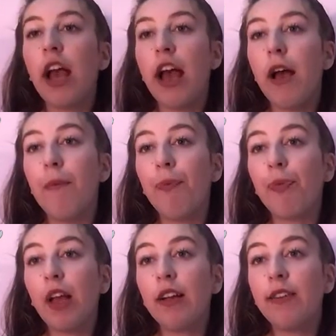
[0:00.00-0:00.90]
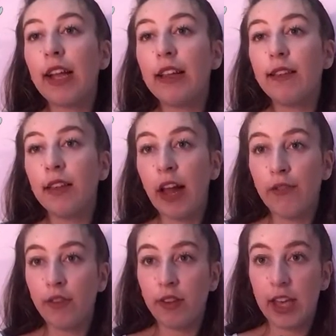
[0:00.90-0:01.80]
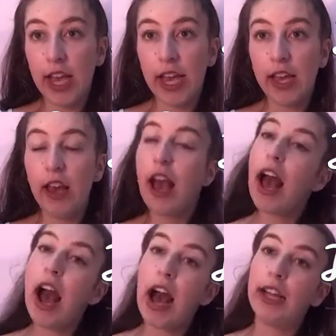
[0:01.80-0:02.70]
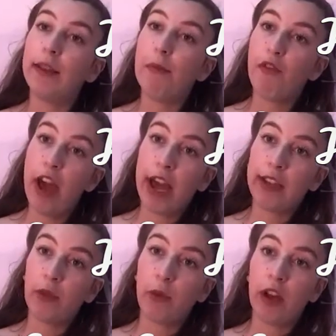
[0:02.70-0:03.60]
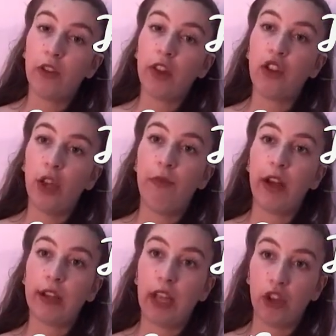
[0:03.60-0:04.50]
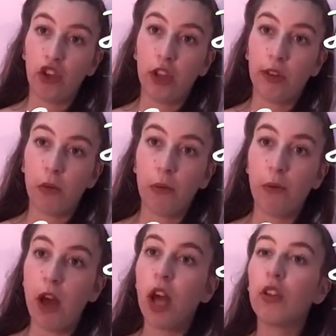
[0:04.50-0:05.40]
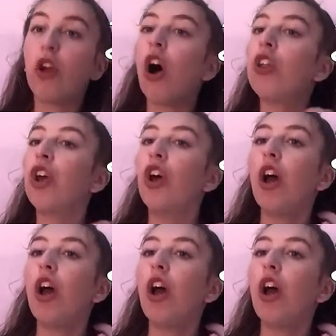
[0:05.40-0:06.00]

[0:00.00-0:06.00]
Stanislavski and Brecht were the 2 practitioners that we worked on.